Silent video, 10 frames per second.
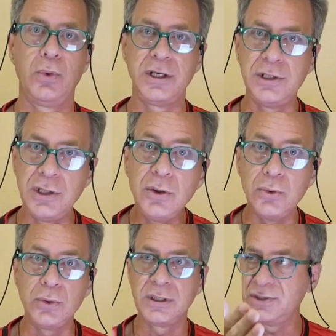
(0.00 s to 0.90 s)
what
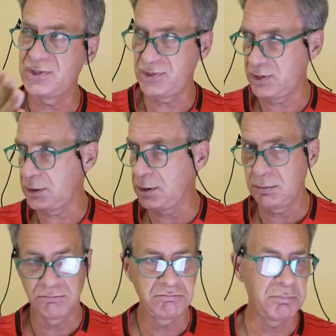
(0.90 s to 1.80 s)
you can see
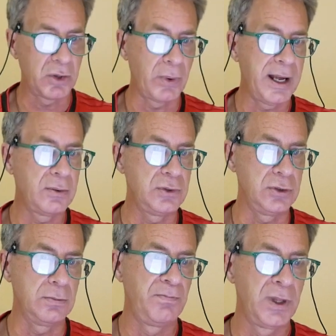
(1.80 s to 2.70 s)
around you.